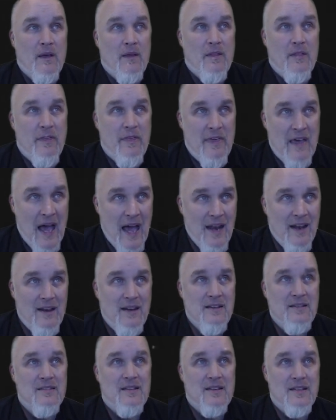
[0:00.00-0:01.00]
That
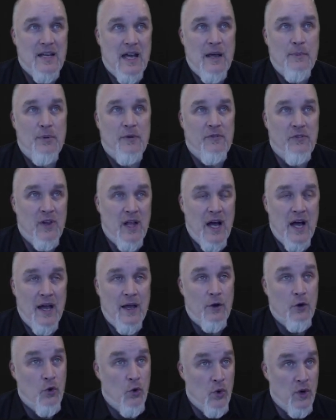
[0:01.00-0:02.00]
is the type of lie,
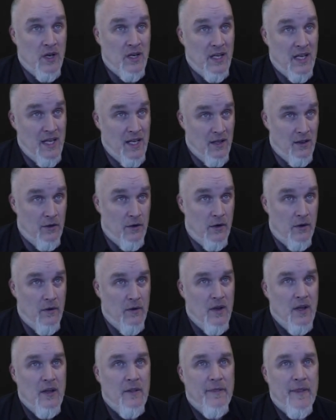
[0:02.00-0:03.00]
according to Hitler,
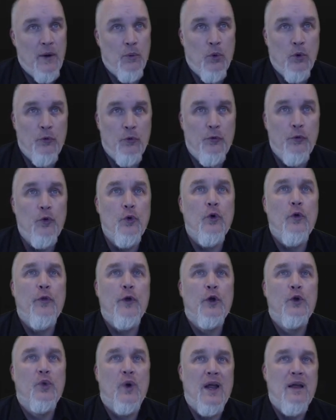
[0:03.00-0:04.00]
that will fool
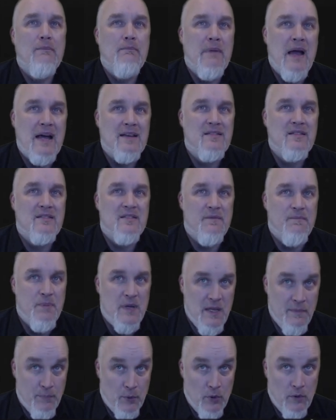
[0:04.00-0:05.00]
the great masses of
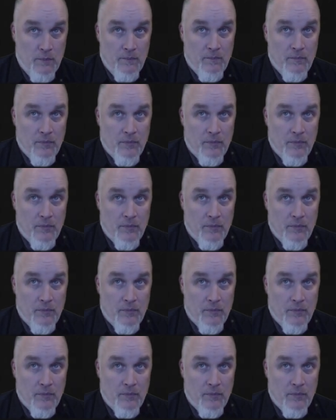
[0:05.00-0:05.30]
people.